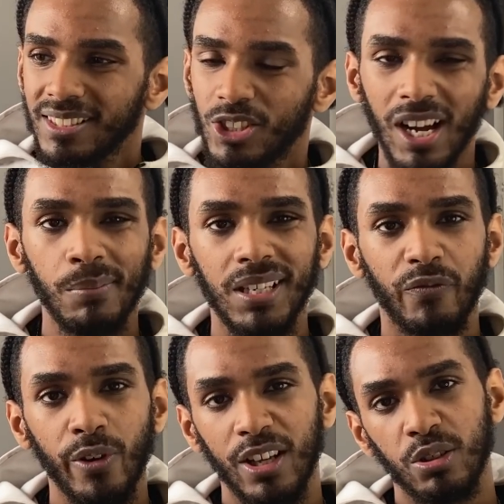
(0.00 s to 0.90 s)
Do you know what I mean?
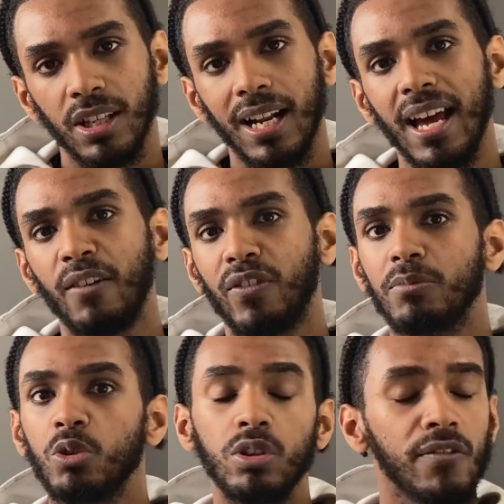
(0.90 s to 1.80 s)
Feel like you're on the glide,
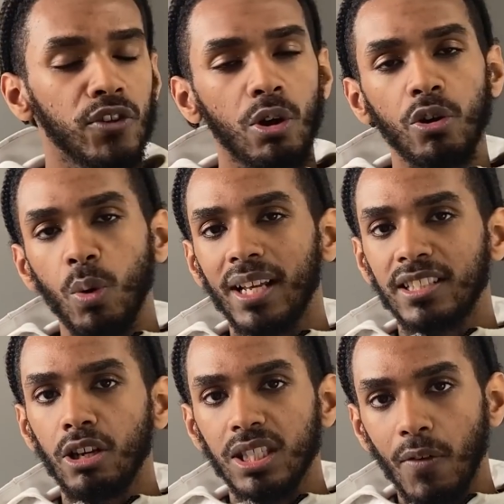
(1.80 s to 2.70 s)
fam. If you don't know what that
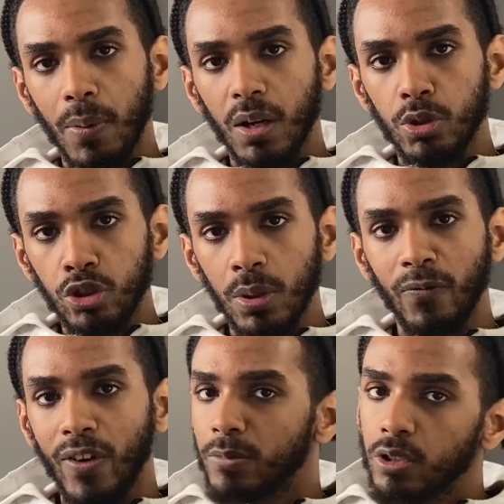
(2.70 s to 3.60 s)
CR7 brother was doing,
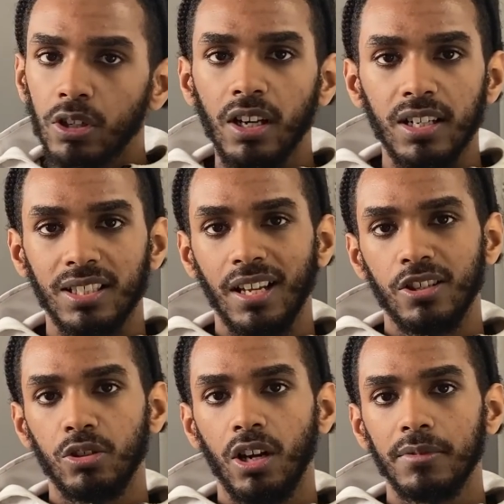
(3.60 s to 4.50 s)
fam, you're not going to
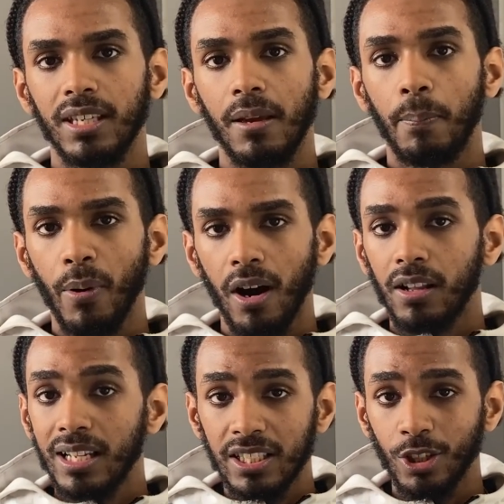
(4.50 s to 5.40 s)
understand. Do you know what I'm saying?
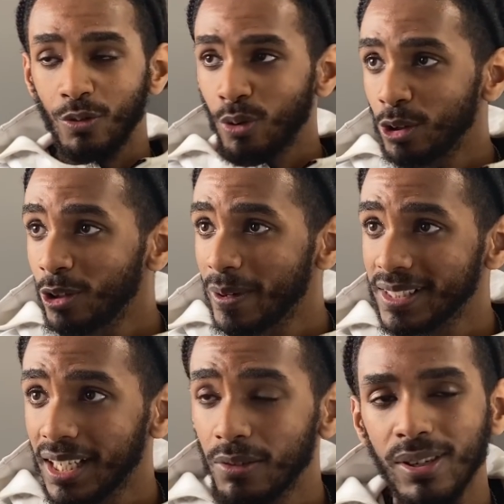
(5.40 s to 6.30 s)
But listen, Rondo
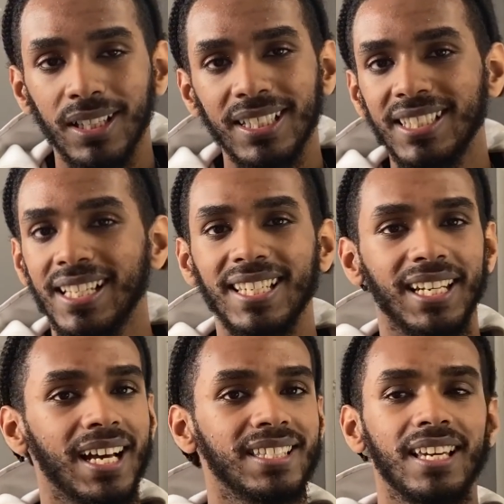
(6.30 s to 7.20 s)
Montana Ridla, this is a 10
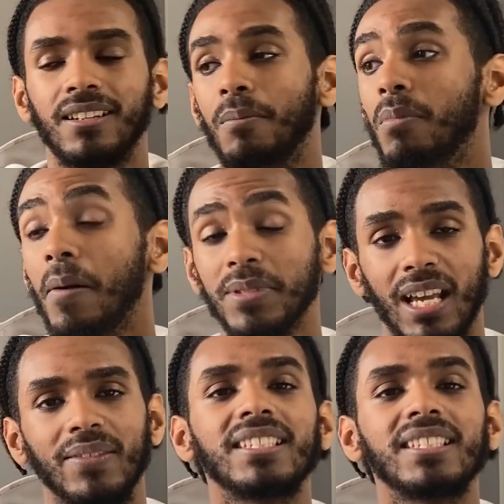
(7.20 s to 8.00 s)
out of 10. Mum's out.